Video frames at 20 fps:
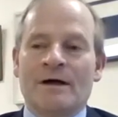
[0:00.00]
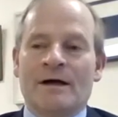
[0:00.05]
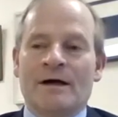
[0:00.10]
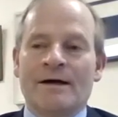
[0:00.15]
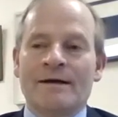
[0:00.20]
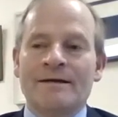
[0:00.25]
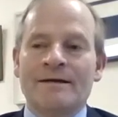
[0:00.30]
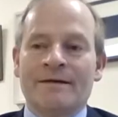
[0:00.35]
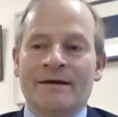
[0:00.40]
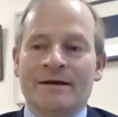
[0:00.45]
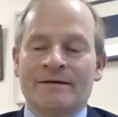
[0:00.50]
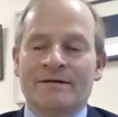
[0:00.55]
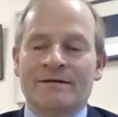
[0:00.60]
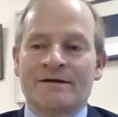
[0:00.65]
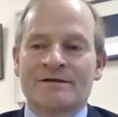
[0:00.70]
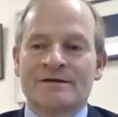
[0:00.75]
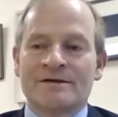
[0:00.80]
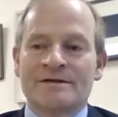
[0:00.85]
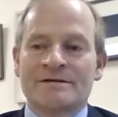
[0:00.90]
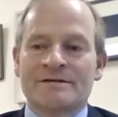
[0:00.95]
I think
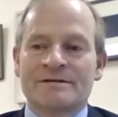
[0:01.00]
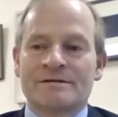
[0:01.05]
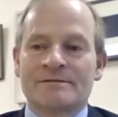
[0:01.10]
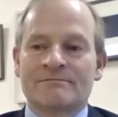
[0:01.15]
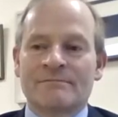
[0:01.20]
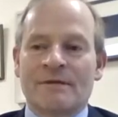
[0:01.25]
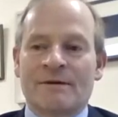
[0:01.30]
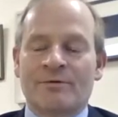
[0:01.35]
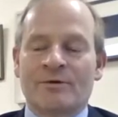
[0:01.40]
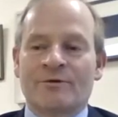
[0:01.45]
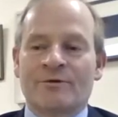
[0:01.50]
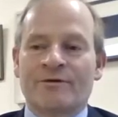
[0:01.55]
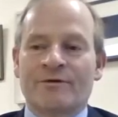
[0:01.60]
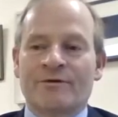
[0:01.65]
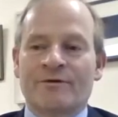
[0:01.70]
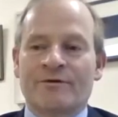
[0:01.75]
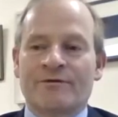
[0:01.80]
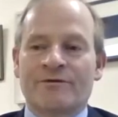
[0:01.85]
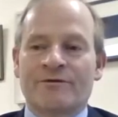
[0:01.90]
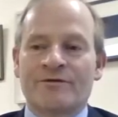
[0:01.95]
that it's a
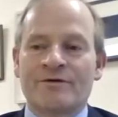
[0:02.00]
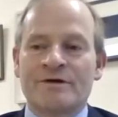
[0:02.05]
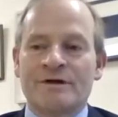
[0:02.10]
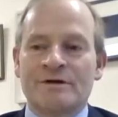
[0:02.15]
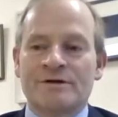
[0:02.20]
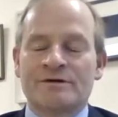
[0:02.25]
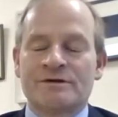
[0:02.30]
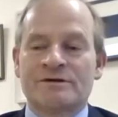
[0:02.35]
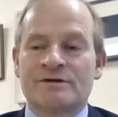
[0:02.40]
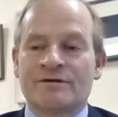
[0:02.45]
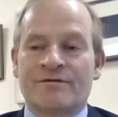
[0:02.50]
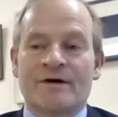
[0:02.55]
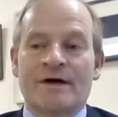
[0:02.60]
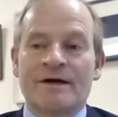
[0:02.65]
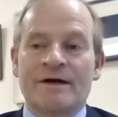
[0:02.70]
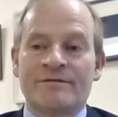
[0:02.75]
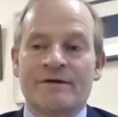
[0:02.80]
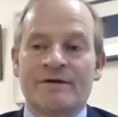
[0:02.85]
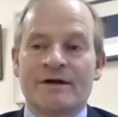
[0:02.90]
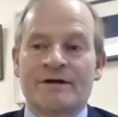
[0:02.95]
process of 3 to
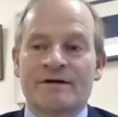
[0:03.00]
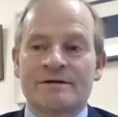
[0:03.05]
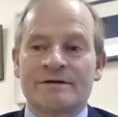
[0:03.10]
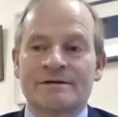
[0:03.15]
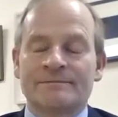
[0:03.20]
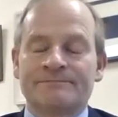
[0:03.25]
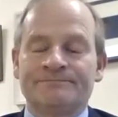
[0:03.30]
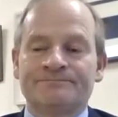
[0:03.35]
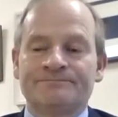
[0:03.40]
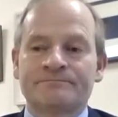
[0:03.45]
5 years